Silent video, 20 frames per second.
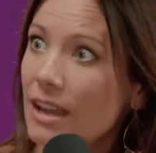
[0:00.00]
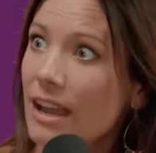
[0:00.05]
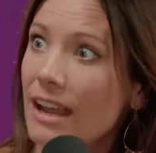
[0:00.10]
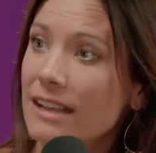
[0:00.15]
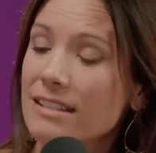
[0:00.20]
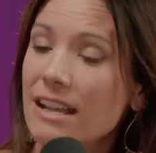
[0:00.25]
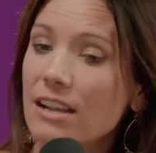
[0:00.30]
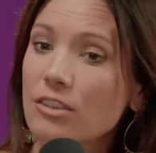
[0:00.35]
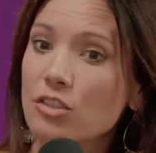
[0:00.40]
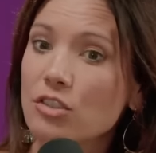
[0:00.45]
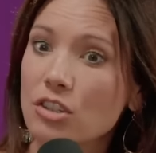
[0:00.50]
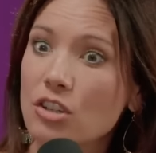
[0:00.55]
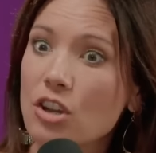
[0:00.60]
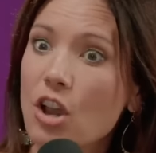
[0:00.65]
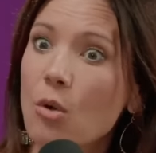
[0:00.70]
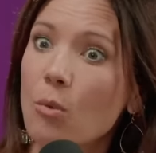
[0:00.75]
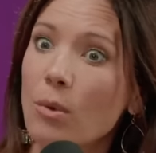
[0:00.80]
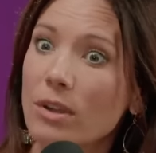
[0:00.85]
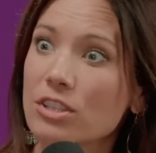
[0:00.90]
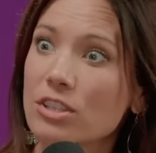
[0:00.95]
and to actually
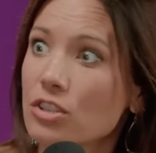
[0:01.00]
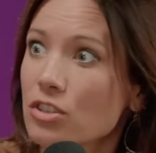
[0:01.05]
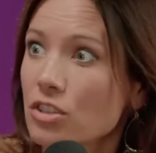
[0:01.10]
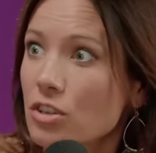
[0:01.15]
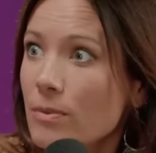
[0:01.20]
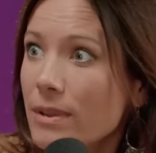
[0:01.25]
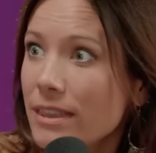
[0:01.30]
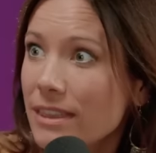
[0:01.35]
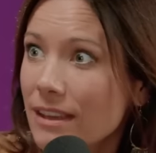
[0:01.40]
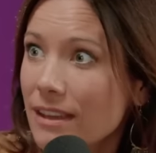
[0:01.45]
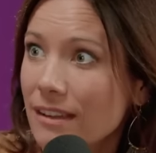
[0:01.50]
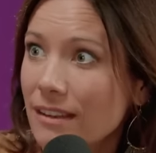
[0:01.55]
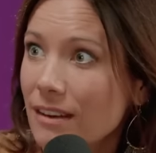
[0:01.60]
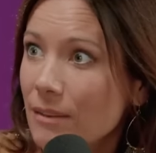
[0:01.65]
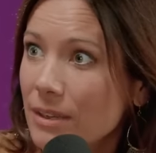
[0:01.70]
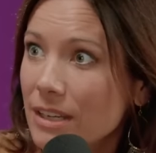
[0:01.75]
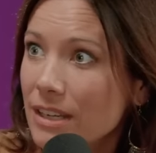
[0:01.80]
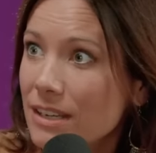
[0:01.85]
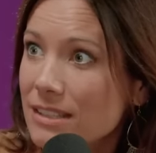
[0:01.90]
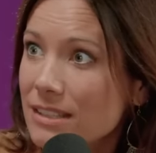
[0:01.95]
know what to do with it. I
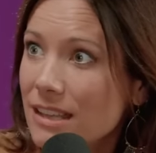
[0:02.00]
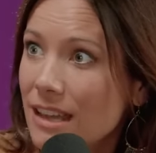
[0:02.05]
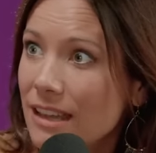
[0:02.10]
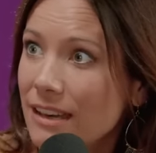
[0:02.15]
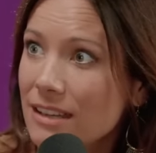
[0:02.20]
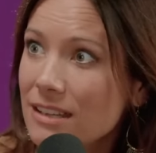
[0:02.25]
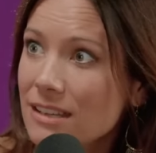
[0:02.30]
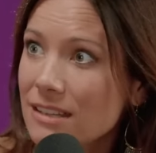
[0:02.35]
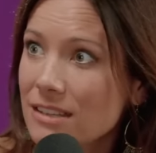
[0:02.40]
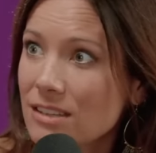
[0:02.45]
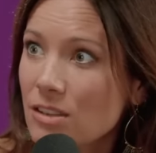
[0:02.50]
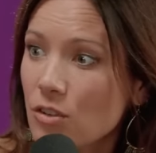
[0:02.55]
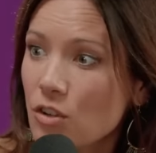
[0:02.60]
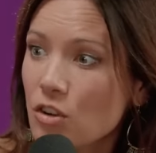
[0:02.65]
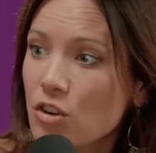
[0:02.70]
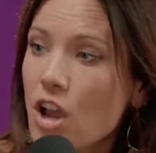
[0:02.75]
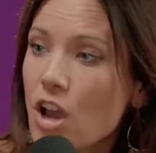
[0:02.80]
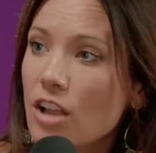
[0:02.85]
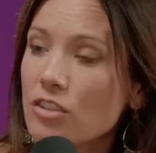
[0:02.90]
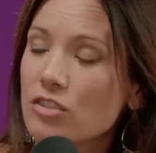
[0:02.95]
mean, it's it is. So you're
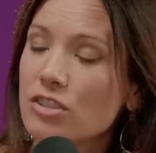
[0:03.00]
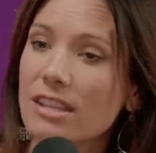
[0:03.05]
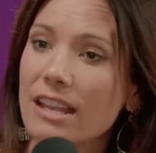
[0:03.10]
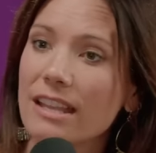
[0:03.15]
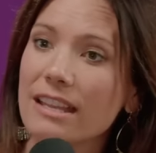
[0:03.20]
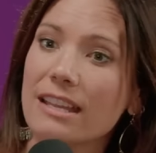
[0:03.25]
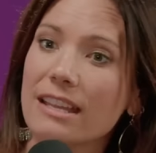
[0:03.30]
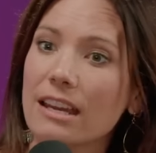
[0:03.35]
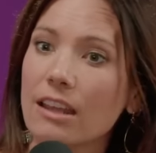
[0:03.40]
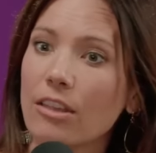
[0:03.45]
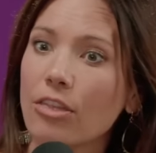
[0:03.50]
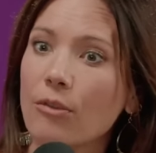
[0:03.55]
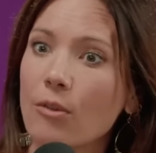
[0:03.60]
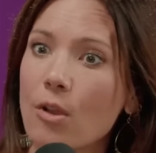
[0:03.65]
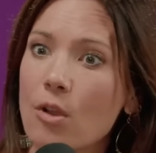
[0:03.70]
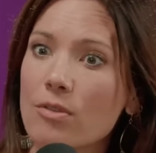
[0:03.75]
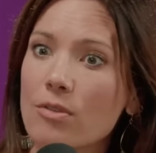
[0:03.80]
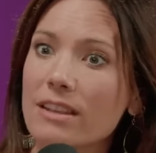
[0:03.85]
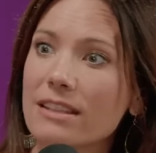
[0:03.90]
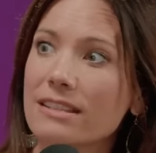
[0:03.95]
not just like yes. getting
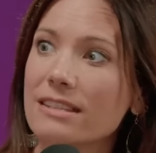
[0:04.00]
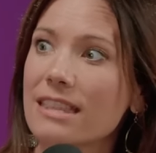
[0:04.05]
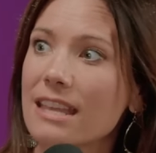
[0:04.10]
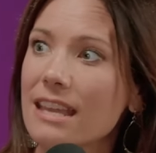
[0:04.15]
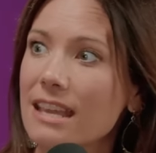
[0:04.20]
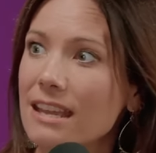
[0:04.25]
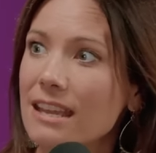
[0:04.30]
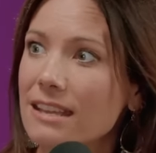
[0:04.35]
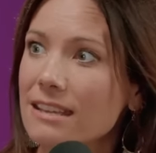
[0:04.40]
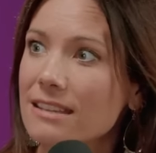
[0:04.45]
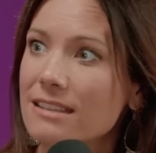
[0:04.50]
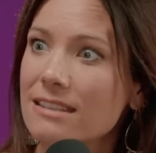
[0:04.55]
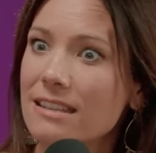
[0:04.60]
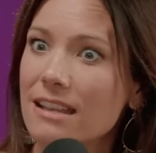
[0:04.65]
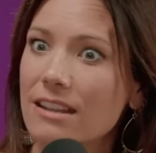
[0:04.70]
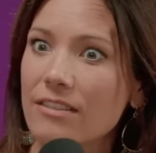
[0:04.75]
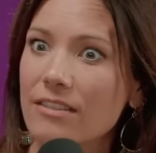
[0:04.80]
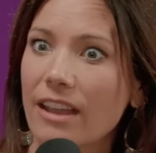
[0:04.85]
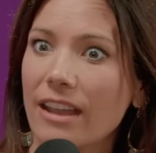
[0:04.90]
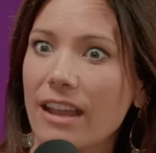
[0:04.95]
thrown these things
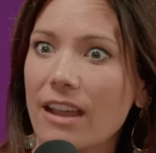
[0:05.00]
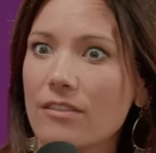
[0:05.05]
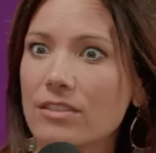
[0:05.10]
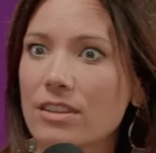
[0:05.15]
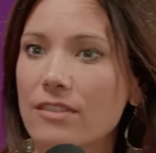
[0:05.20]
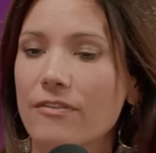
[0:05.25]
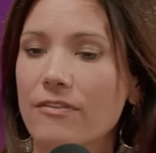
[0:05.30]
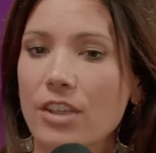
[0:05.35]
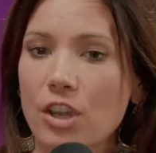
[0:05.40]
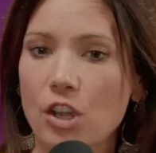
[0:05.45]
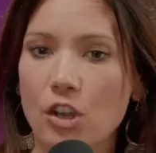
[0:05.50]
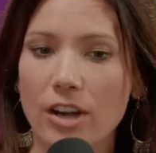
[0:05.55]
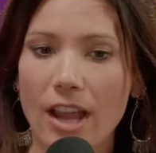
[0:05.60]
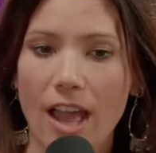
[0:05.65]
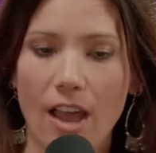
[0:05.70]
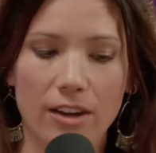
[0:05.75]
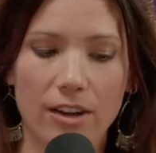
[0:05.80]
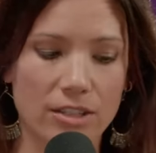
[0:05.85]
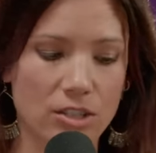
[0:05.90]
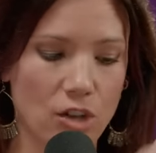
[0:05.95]
and like having to figure it
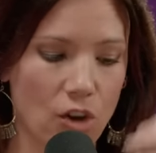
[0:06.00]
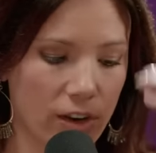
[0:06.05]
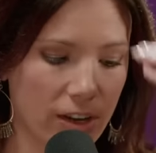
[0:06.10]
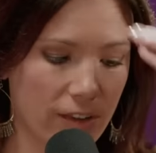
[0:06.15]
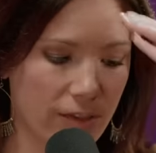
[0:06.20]
out. It's already